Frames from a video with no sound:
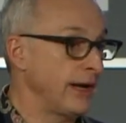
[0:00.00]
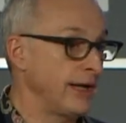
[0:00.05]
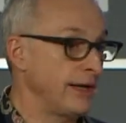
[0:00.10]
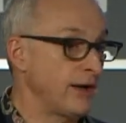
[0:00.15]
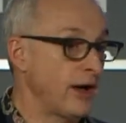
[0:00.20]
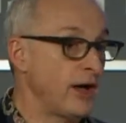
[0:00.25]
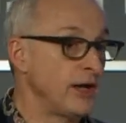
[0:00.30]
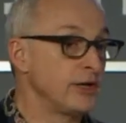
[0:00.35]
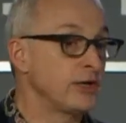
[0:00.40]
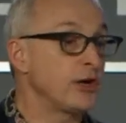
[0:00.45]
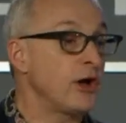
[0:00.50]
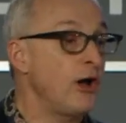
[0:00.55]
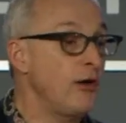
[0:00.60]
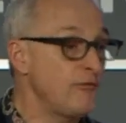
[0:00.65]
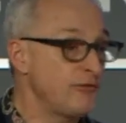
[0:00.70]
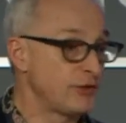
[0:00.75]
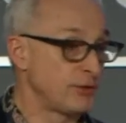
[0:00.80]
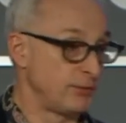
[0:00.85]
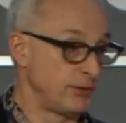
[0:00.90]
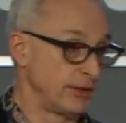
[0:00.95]
an
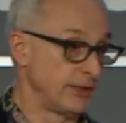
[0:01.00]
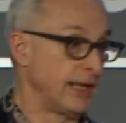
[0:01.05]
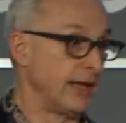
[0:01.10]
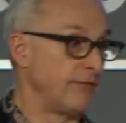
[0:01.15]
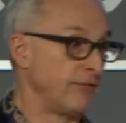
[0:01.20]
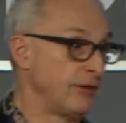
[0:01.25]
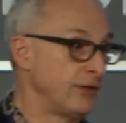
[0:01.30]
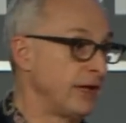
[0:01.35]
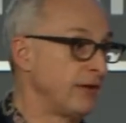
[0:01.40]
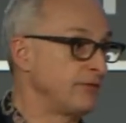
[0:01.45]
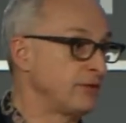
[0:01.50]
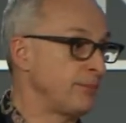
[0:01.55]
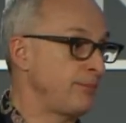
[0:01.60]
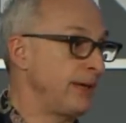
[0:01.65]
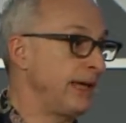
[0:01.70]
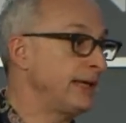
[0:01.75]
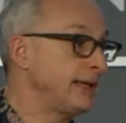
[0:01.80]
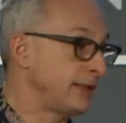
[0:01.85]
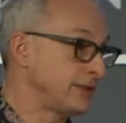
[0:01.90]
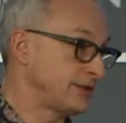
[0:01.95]
uncomfortable level of
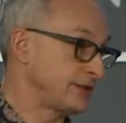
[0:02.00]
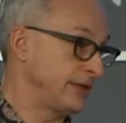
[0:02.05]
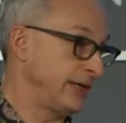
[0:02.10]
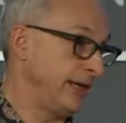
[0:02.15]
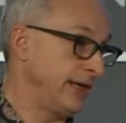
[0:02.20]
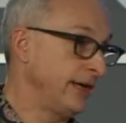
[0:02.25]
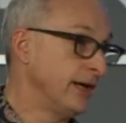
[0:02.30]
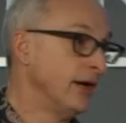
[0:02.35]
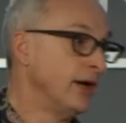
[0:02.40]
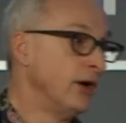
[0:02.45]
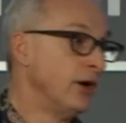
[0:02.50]
dependency